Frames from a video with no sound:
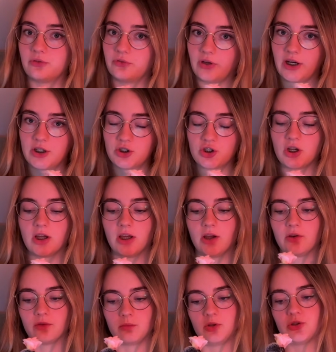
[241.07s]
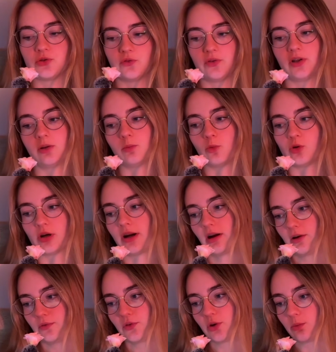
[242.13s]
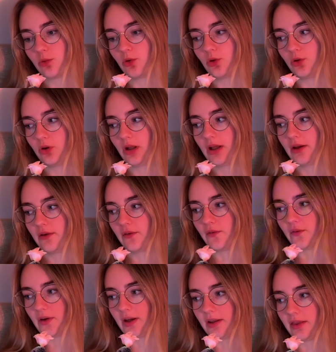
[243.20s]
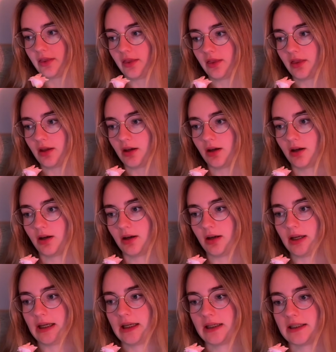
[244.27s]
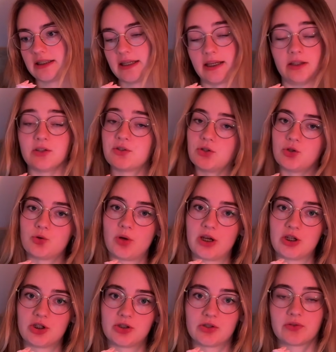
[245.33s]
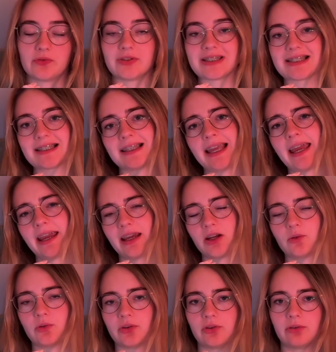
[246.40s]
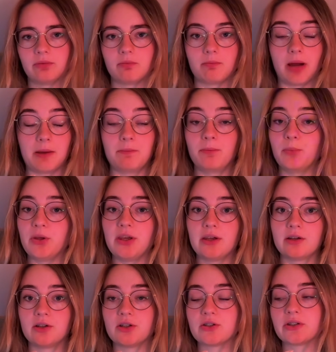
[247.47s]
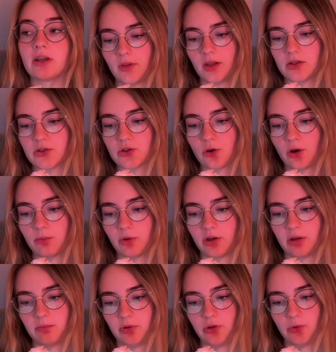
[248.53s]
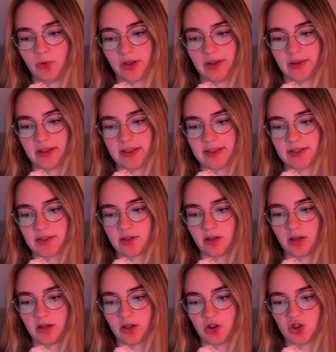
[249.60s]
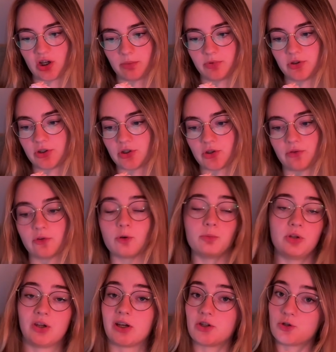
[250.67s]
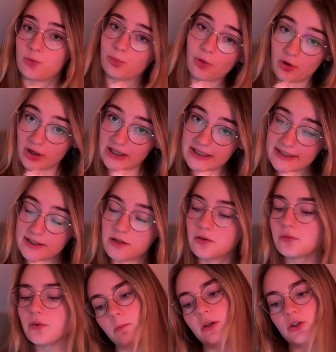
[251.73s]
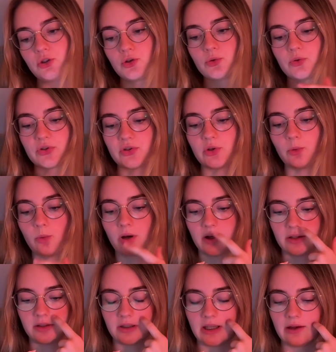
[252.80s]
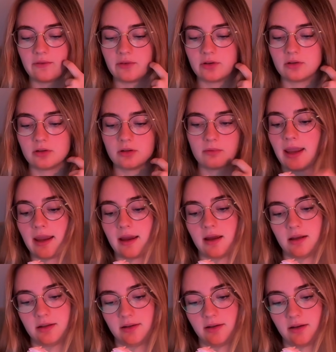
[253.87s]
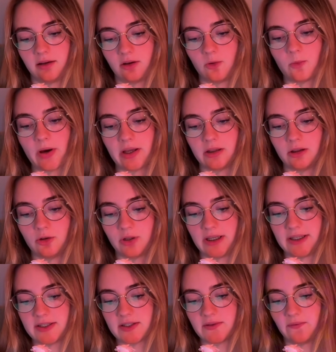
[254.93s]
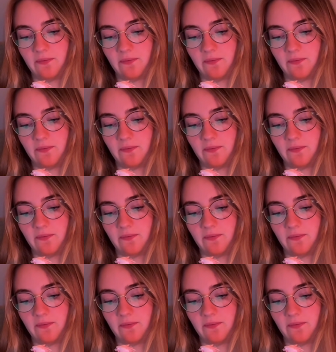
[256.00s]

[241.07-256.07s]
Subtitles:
French for me to feel more comfortable with daily situations, with slang, with my peers. So I'm gonna be doing this chapters of communication progressive, B2 C1 level, and one Loris